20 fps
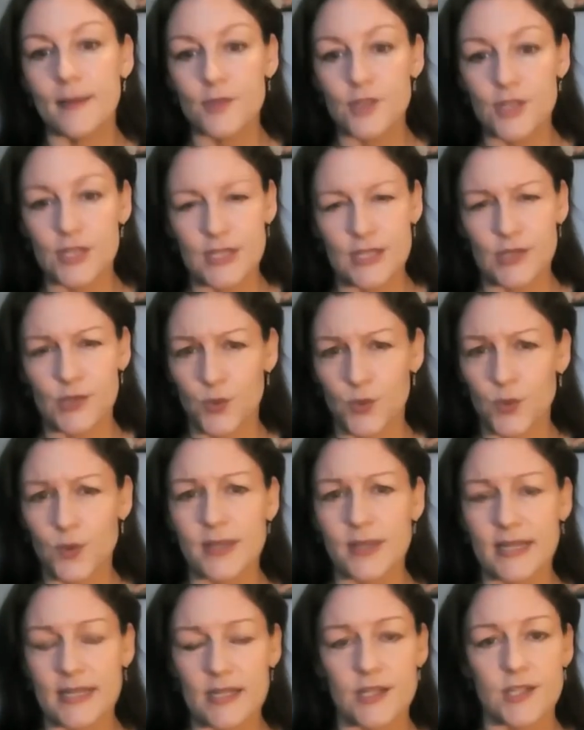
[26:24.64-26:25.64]
Just to
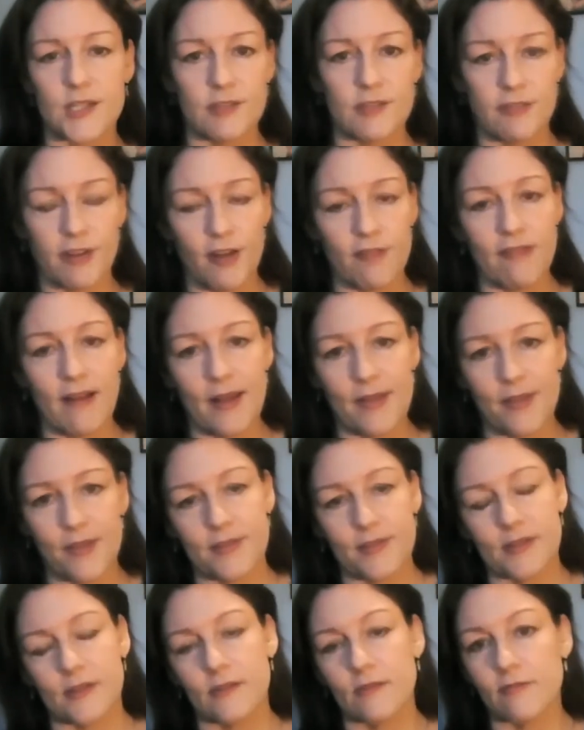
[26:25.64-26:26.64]
talk things through rather
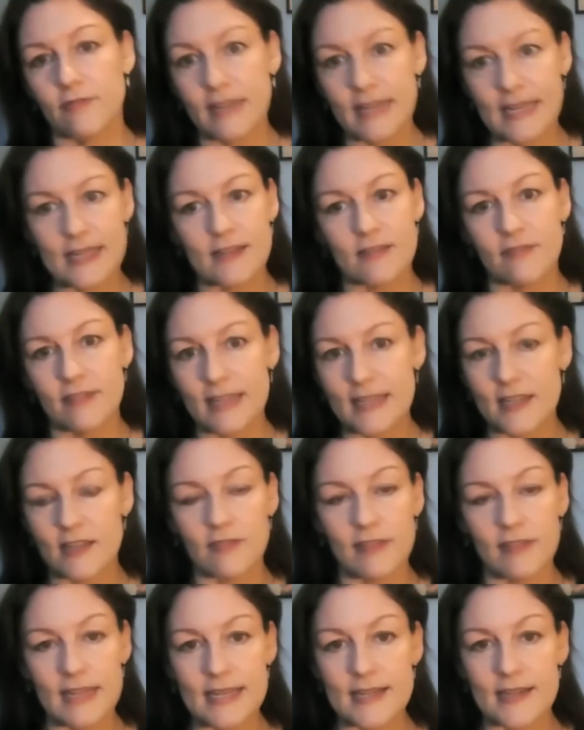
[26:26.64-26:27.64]
than reading
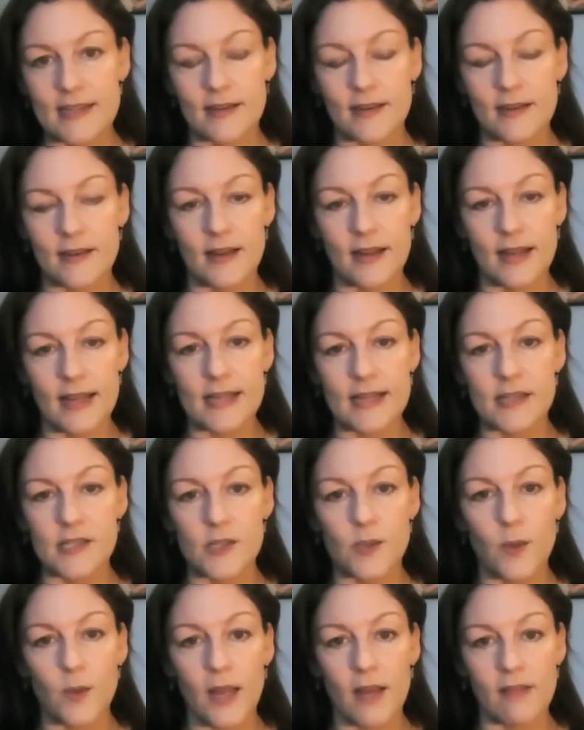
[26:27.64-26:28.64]
and getting
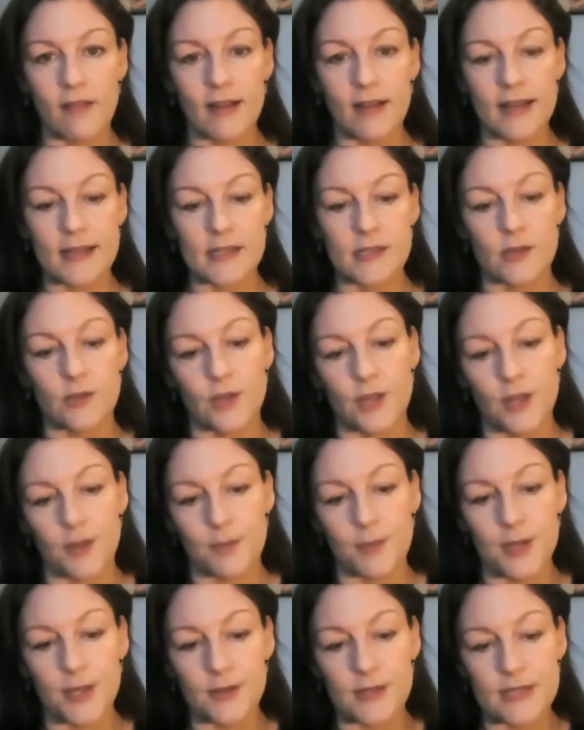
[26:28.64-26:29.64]
square eyes on the
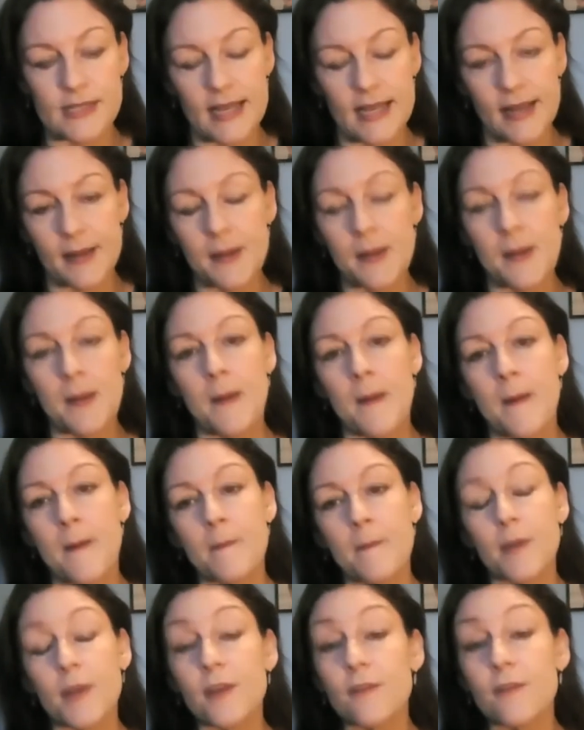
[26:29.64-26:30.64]
computer.
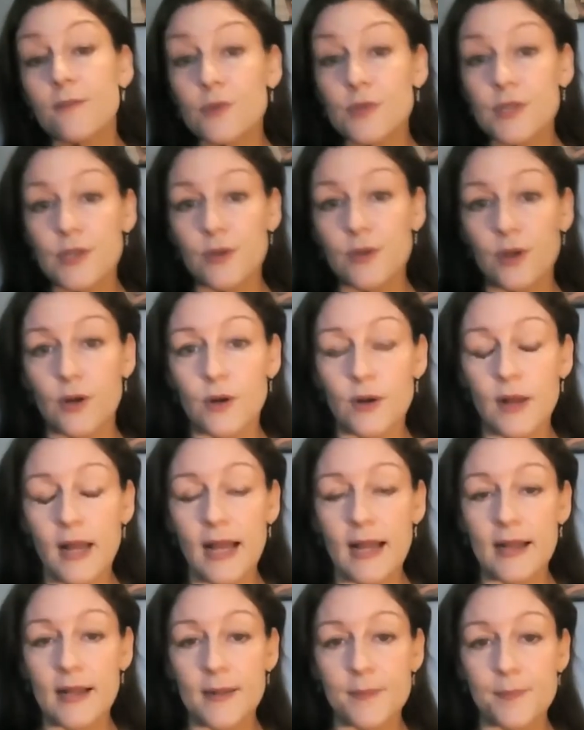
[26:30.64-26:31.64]
But you've also got
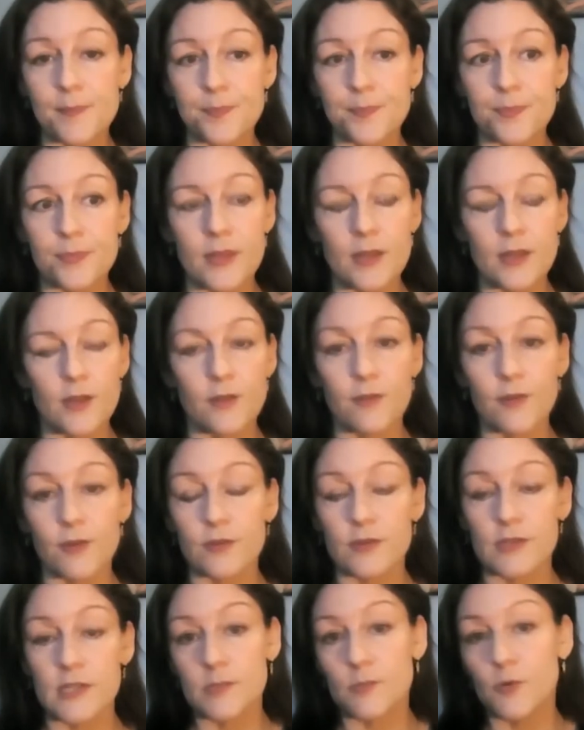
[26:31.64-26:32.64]

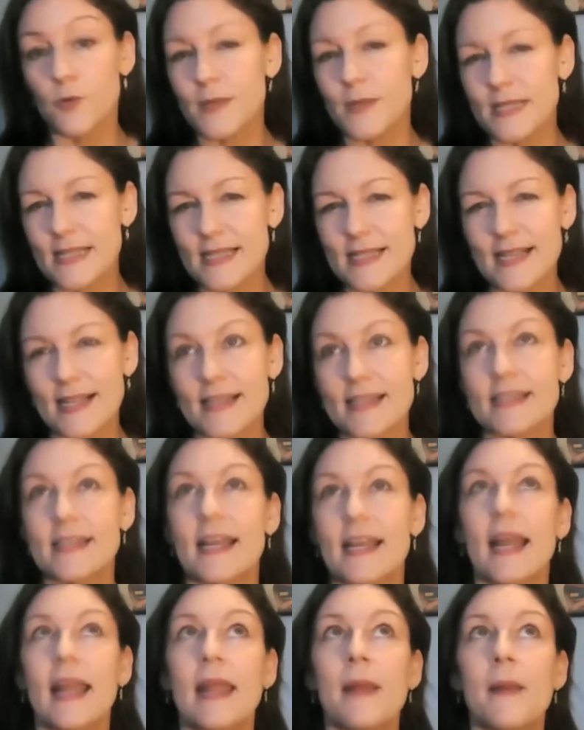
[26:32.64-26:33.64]
Small Business
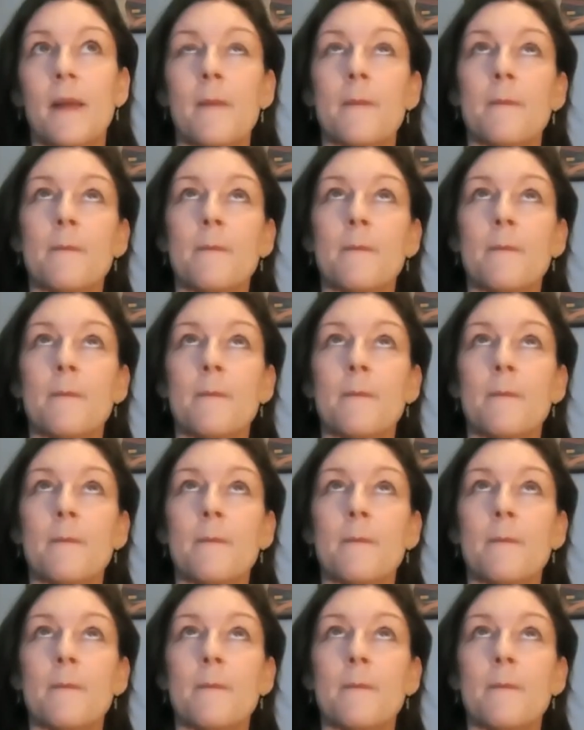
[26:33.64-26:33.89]
Saturday.